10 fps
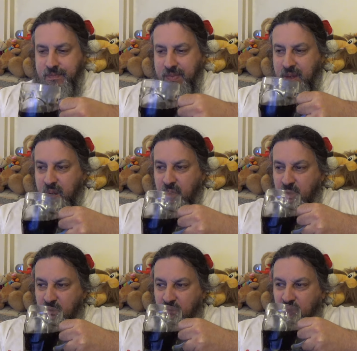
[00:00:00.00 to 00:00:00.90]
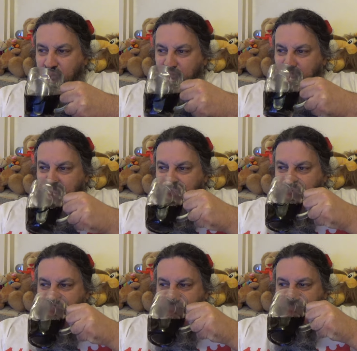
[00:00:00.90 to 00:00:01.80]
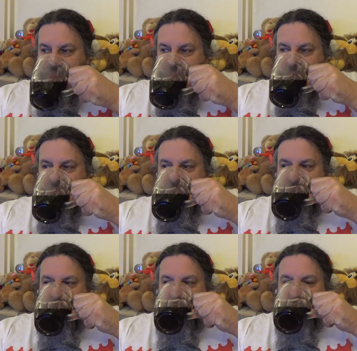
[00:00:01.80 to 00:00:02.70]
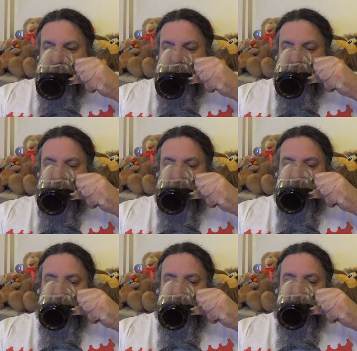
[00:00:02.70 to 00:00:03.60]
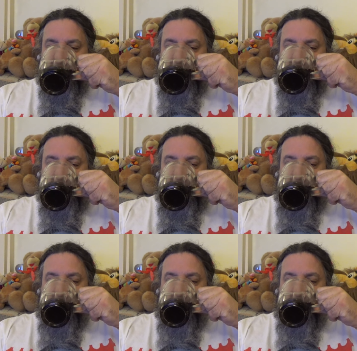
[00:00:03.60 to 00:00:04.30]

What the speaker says: [no speech]